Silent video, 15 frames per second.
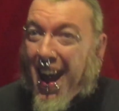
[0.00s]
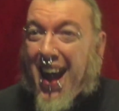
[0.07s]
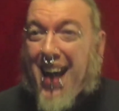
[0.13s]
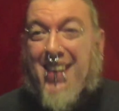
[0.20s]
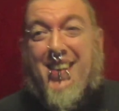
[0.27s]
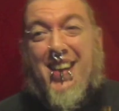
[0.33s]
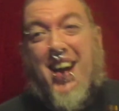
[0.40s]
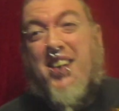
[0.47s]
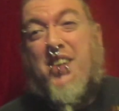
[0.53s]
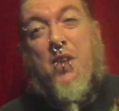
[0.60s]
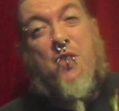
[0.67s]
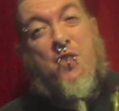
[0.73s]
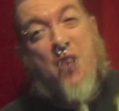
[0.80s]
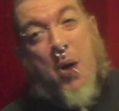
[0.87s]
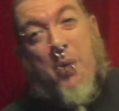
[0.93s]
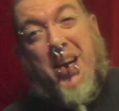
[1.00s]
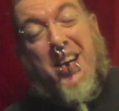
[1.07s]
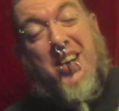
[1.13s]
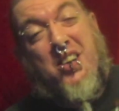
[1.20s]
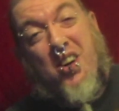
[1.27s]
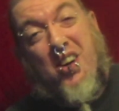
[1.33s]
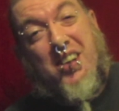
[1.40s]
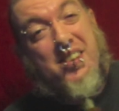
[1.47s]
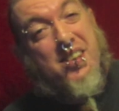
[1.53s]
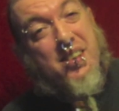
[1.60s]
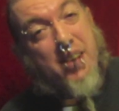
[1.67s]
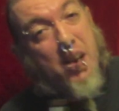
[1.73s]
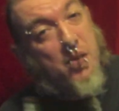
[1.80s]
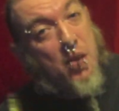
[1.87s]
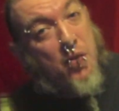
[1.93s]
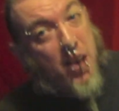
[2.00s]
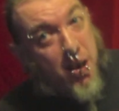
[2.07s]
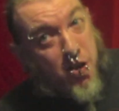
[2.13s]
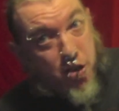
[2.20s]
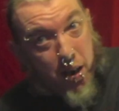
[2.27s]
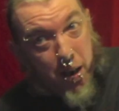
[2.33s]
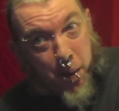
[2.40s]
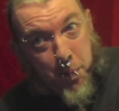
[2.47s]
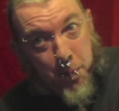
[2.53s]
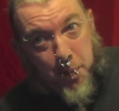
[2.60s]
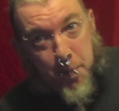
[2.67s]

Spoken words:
as that is a very nice safety feature.